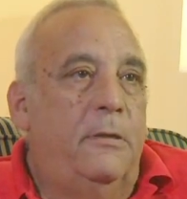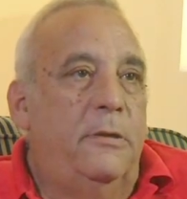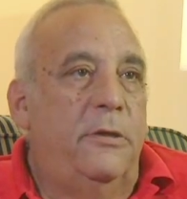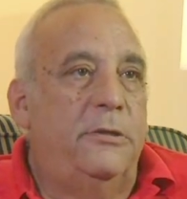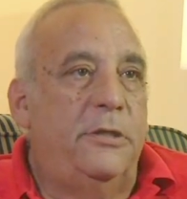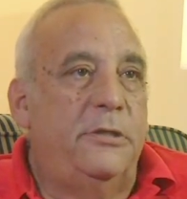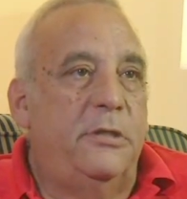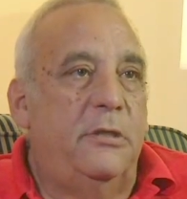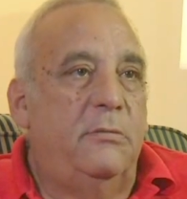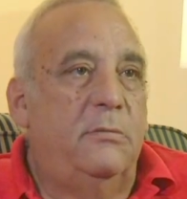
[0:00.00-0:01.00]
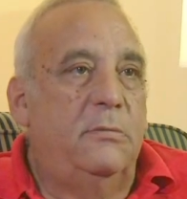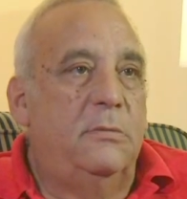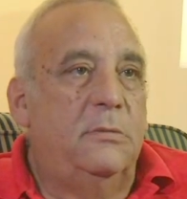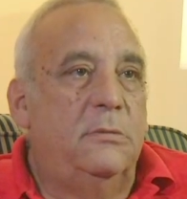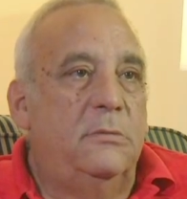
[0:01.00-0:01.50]
So it's just a
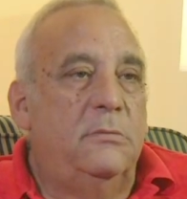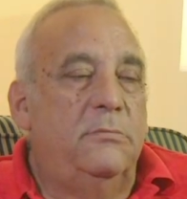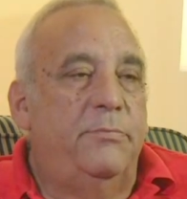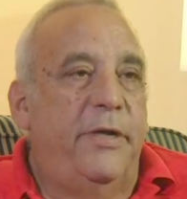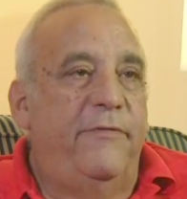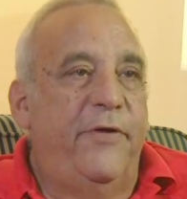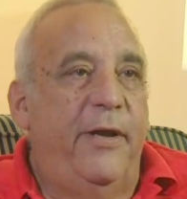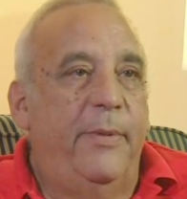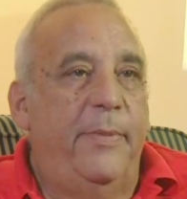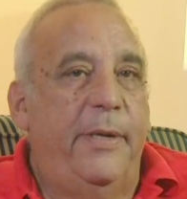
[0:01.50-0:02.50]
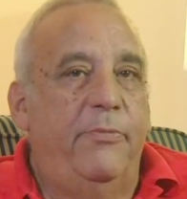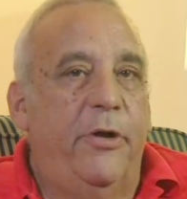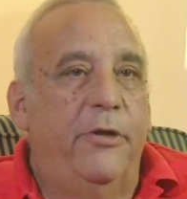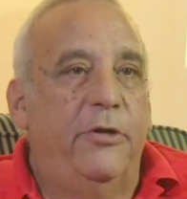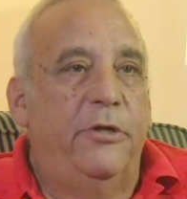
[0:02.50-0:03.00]
big family, big
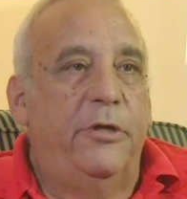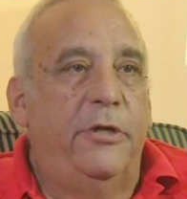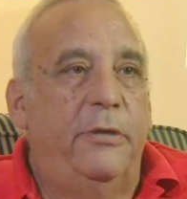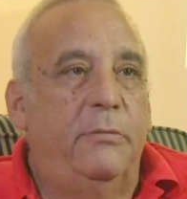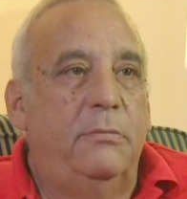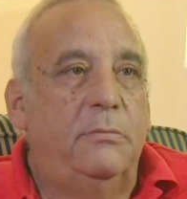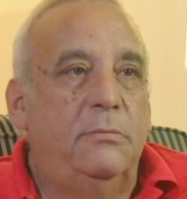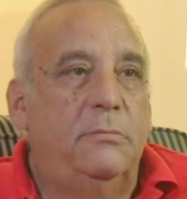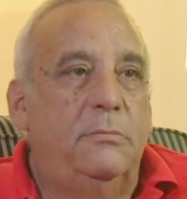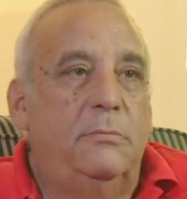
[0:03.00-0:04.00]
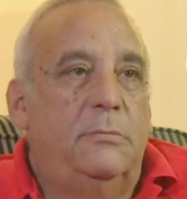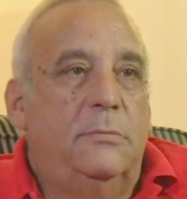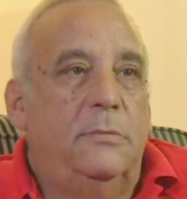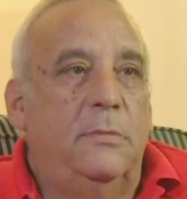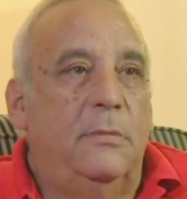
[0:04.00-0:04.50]
brotherhood, and
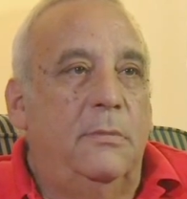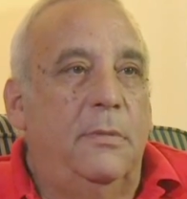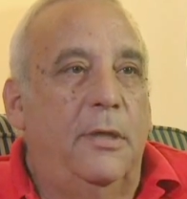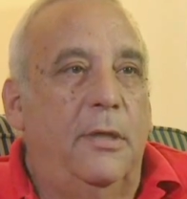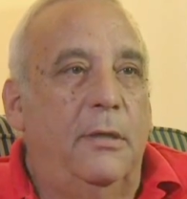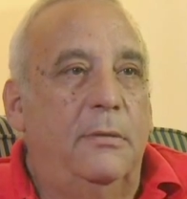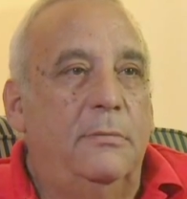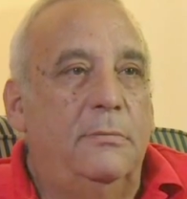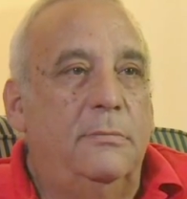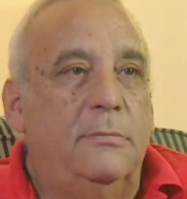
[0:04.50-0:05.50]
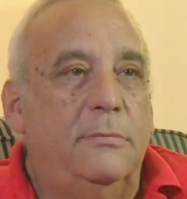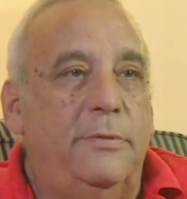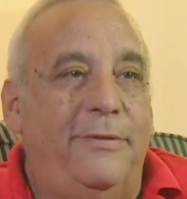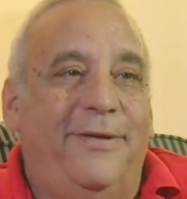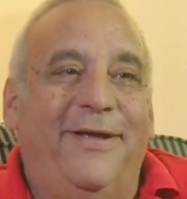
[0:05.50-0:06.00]
I
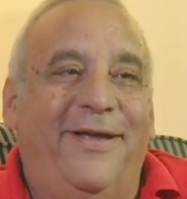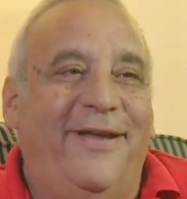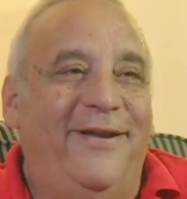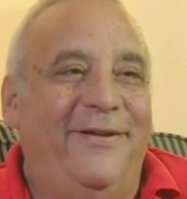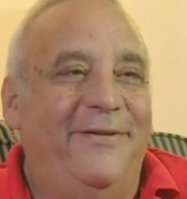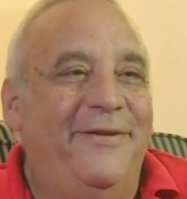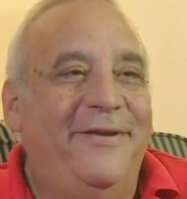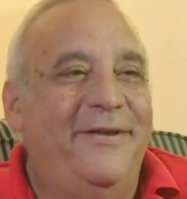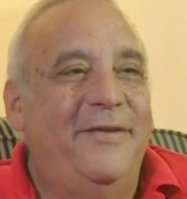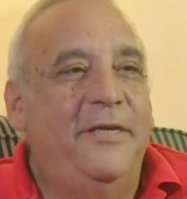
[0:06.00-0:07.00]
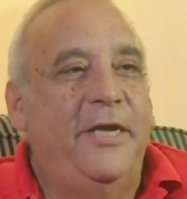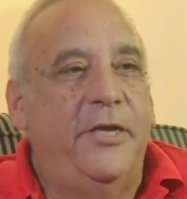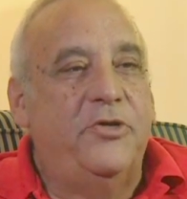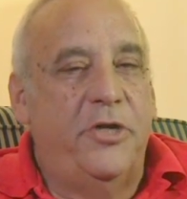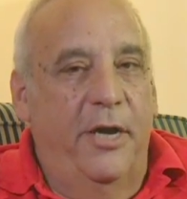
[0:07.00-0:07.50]
don't know.
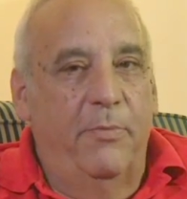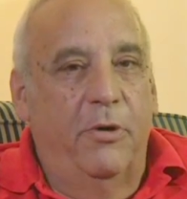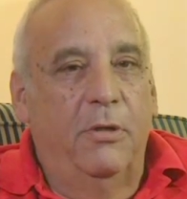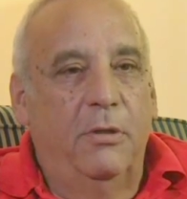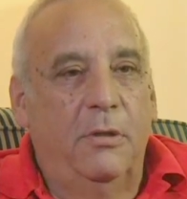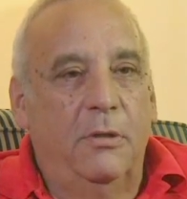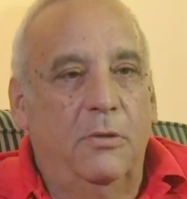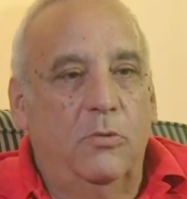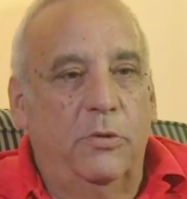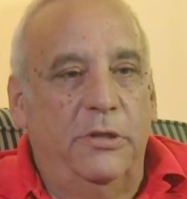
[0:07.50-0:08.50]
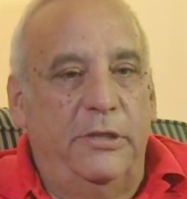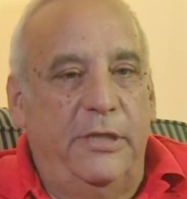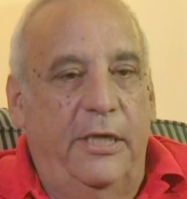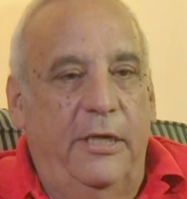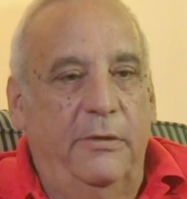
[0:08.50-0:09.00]
His number was
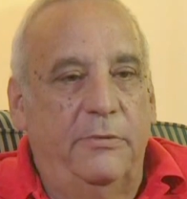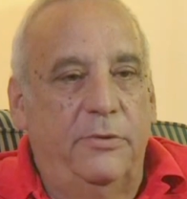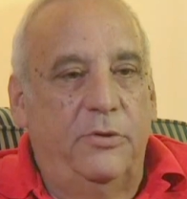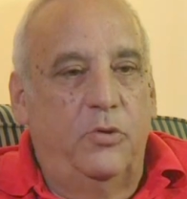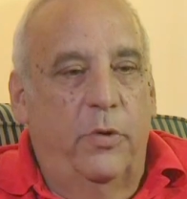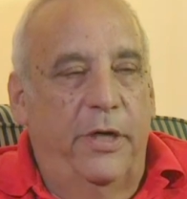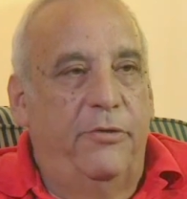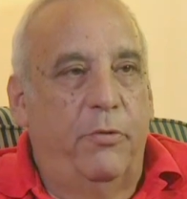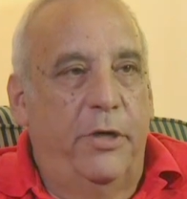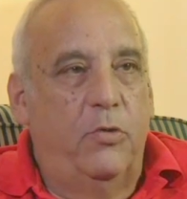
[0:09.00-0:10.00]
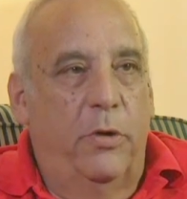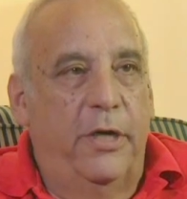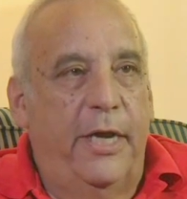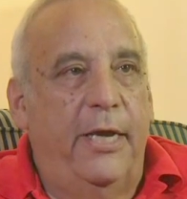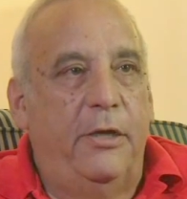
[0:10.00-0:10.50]

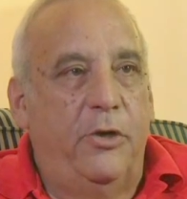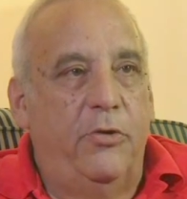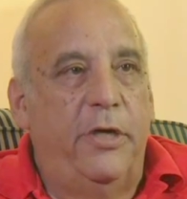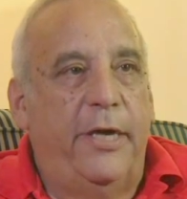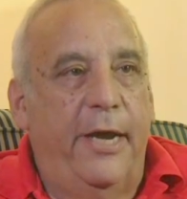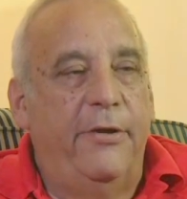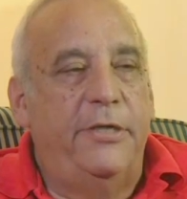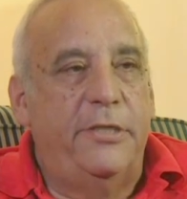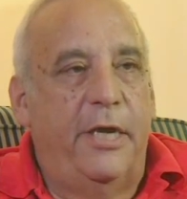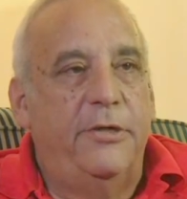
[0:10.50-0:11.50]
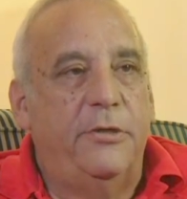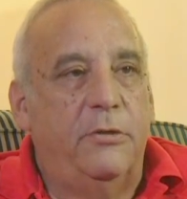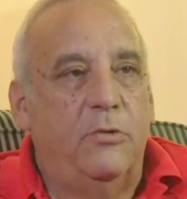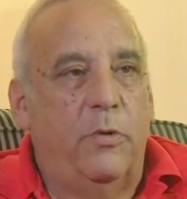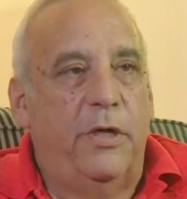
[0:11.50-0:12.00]
2328, Union County
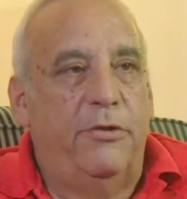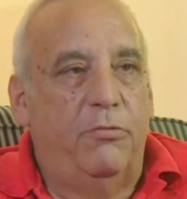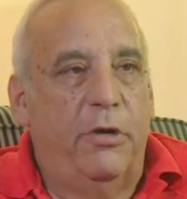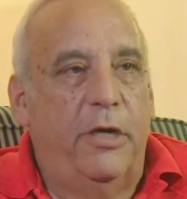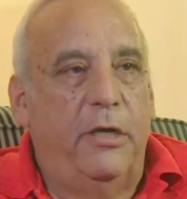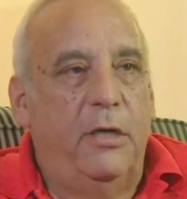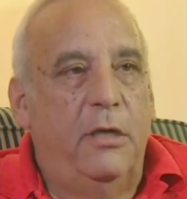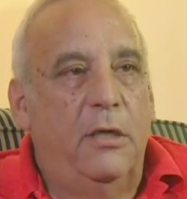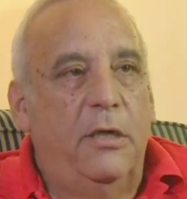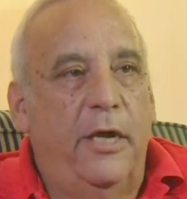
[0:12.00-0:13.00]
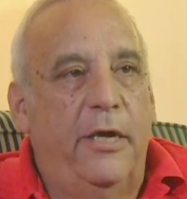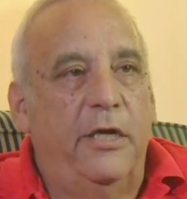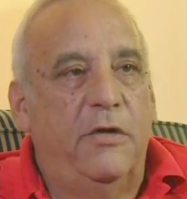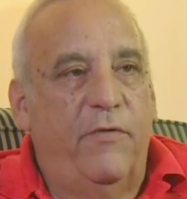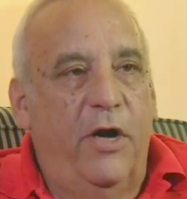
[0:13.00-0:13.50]
Station 23, and
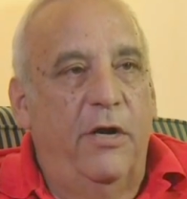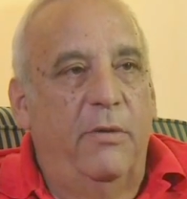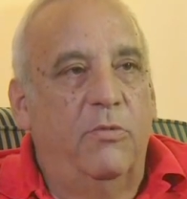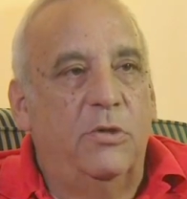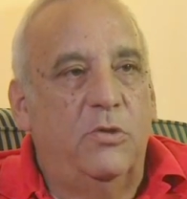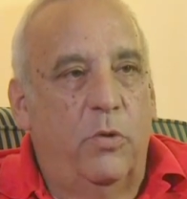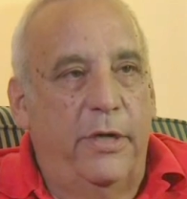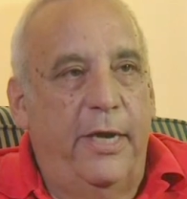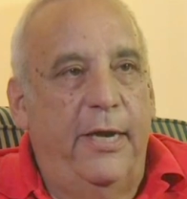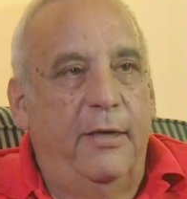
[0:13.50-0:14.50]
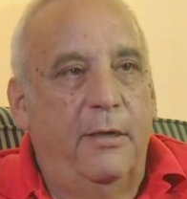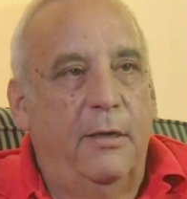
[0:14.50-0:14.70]
his fire number was 28.